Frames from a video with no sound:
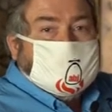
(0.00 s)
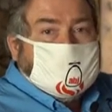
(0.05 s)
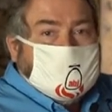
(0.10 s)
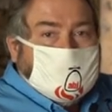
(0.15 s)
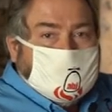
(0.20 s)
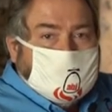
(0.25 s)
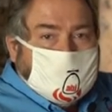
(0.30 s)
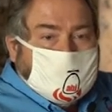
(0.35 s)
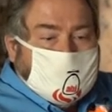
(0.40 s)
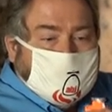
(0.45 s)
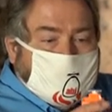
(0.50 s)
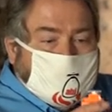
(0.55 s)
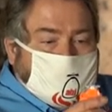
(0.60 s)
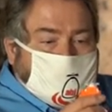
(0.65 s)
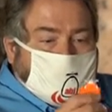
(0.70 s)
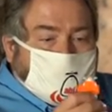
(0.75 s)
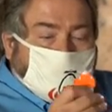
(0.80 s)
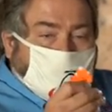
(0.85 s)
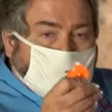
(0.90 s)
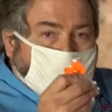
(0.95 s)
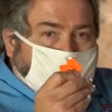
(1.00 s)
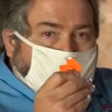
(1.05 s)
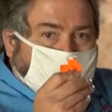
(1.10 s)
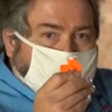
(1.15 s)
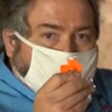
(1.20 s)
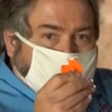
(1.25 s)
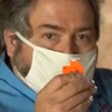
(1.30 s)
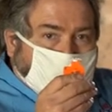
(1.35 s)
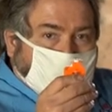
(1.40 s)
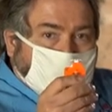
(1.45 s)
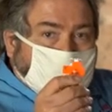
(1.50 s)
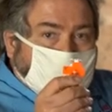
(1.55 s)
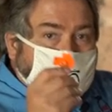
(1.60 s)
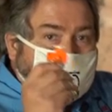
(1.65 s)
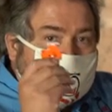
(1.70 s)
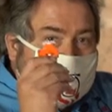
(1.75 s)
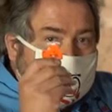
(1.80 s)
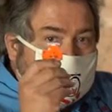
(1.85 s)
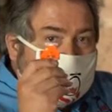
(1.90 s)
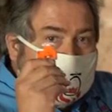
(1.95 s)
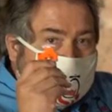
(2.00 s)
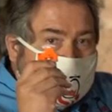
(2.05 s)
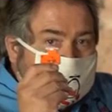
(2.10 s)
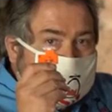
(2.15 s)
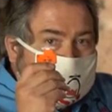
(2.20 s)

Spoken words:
simulates the water flow through one